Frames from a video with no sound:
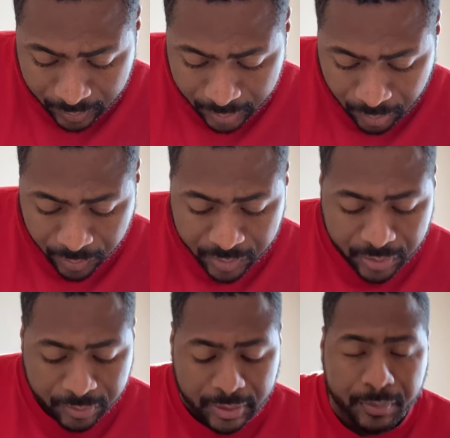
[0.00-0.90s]
Oh,
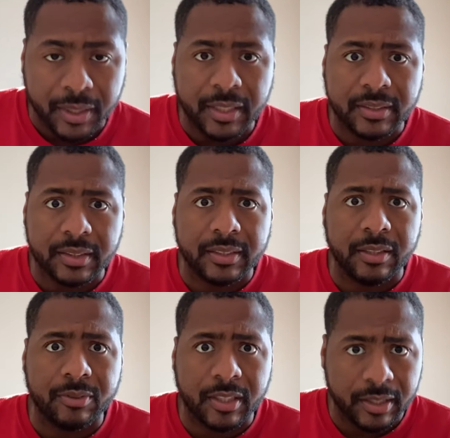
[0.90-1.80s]
15 was Embiid,
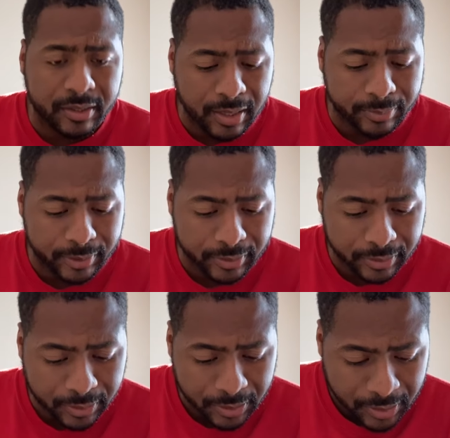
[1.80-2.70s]
16 was Klay Thompson,
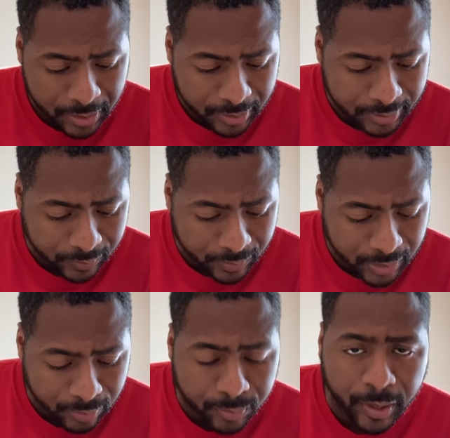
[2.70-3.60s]

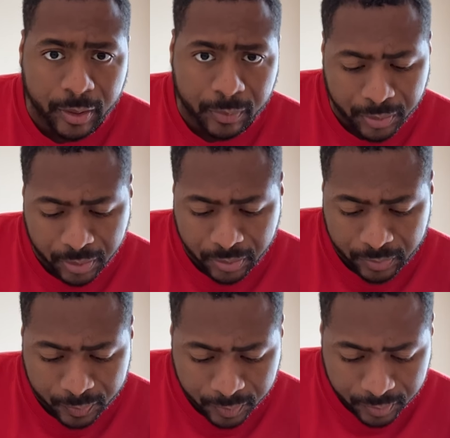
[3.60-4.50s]
17 was Bradley Beal,